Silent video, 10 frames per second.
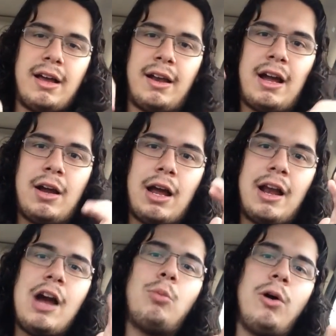And
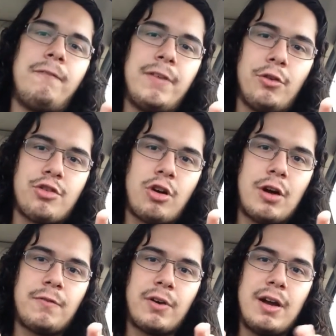I will feel
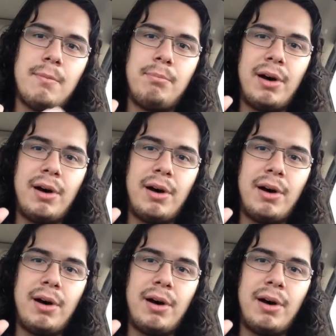sorry for him,